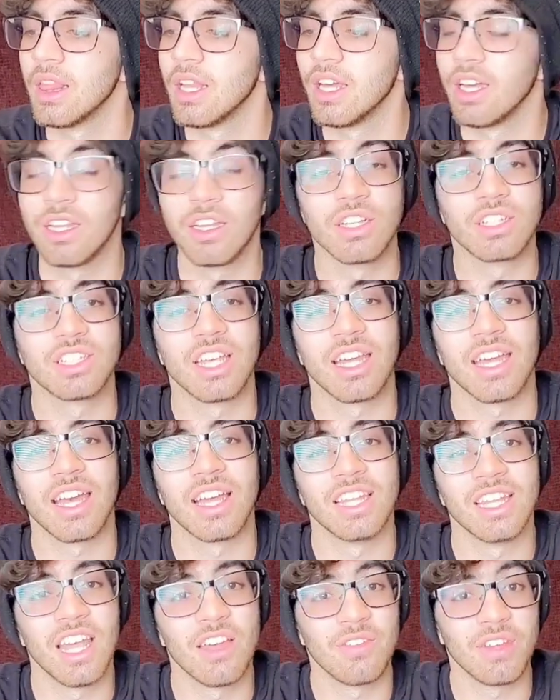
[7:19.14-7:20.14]
looks like
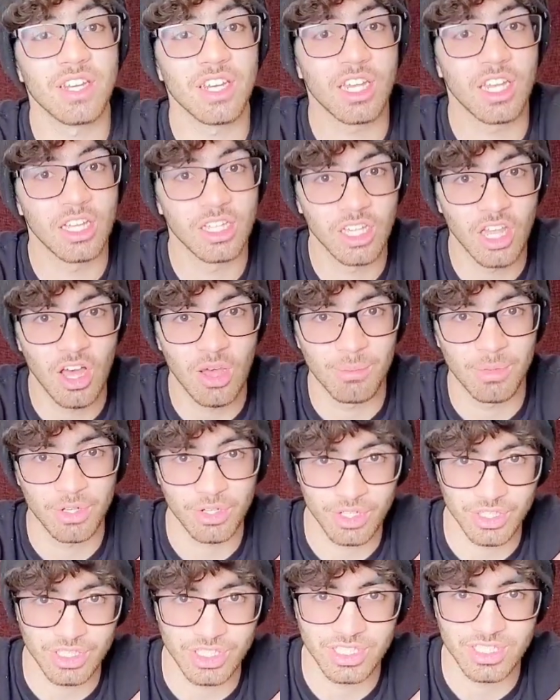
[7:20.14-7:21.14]
11
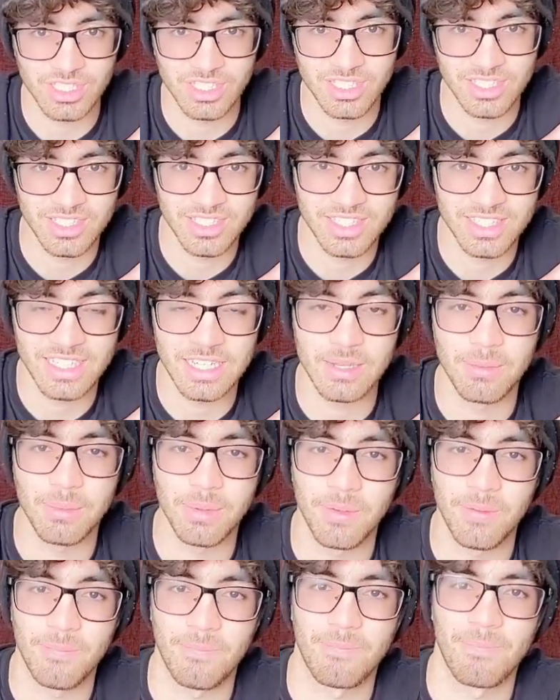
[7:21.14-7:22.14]
kilometers deep.
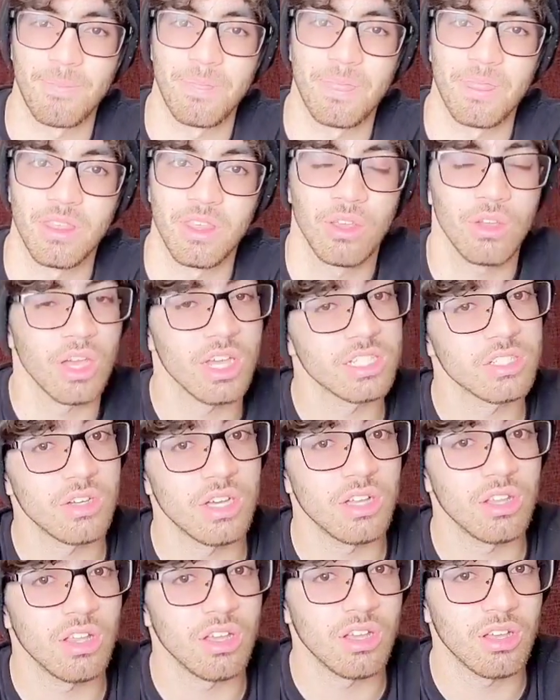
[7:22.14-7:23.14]
Do you guys
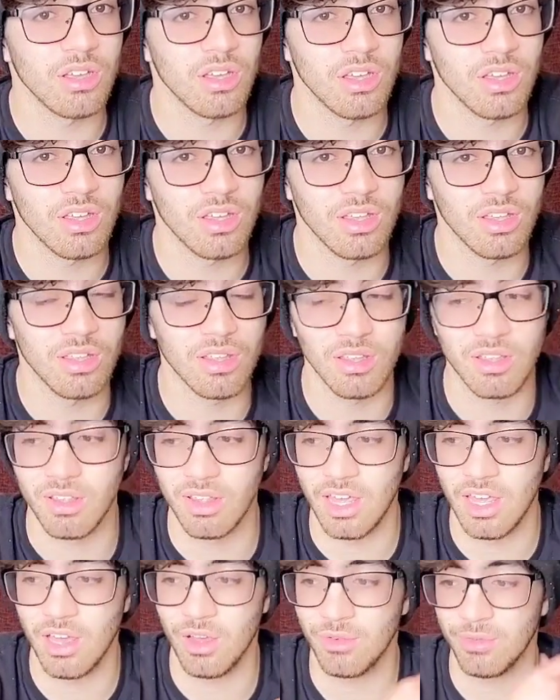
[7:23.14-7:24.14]
know
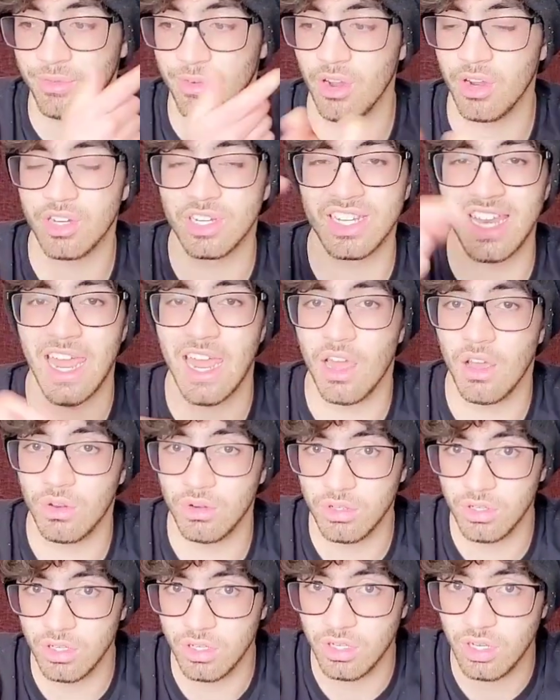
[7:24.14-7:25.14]
how far
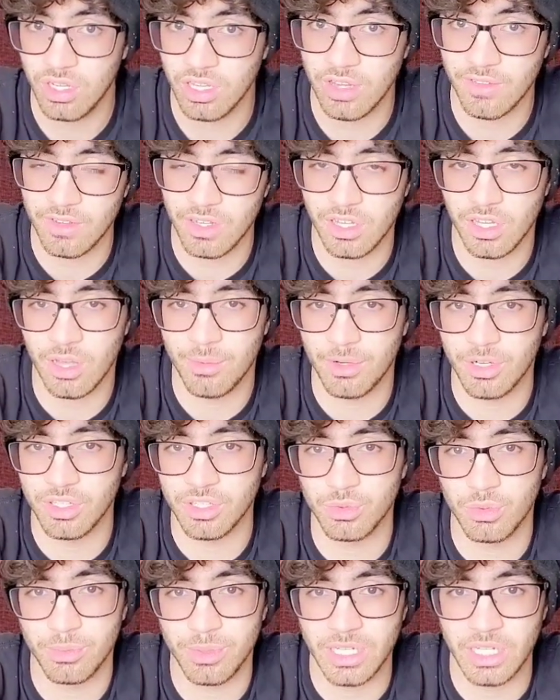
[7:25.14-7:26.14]
down 11
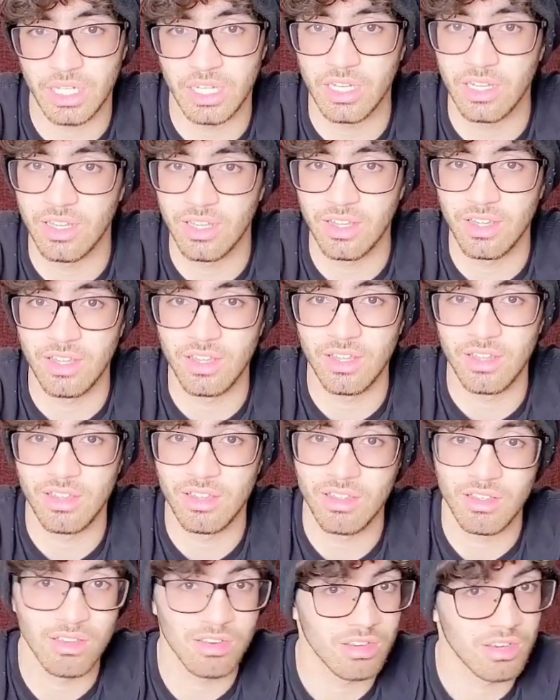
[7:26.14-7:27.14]
kilometers would be?
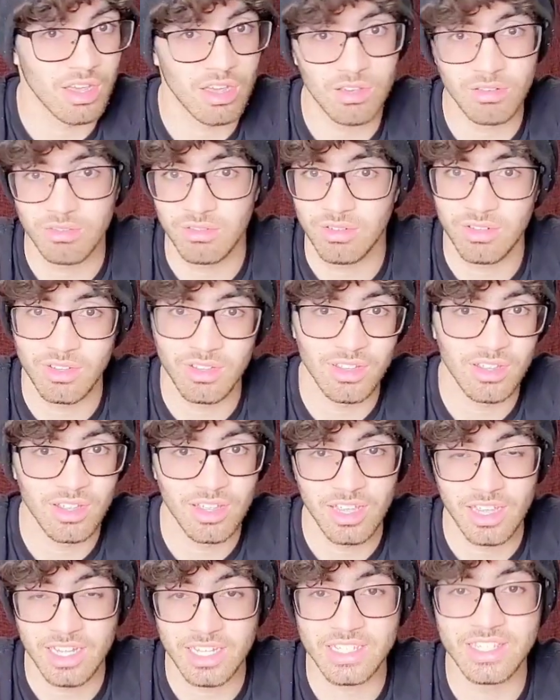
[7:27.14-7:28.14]
No?
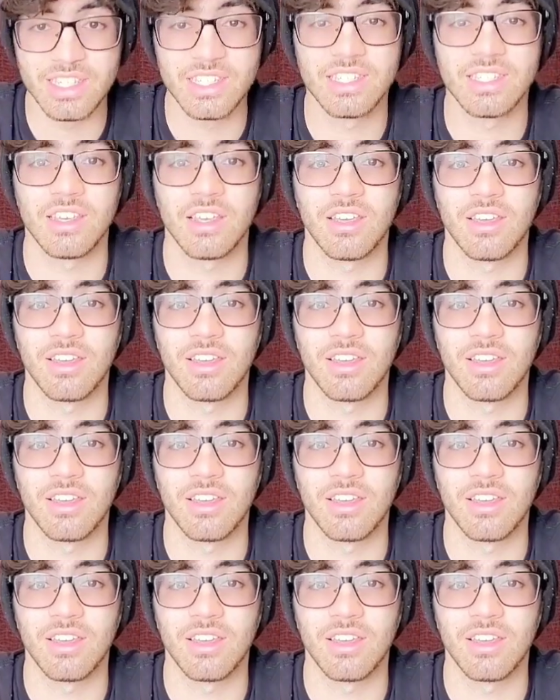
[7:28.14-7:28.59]
It's